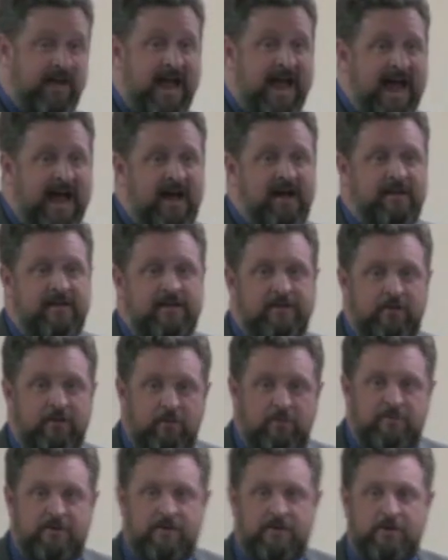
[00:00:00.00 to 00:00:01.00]
had
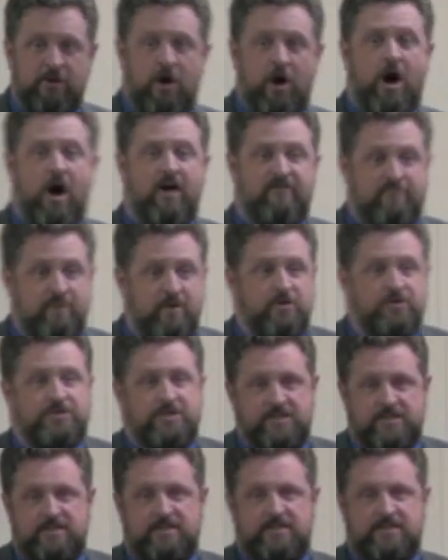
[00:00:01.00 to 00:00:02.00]
the law of
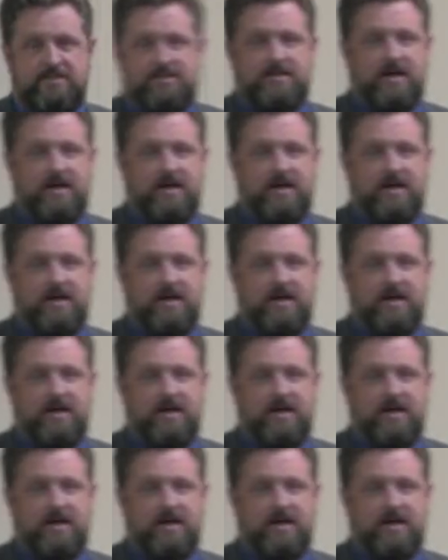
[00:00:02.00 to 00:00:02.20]
Moses at this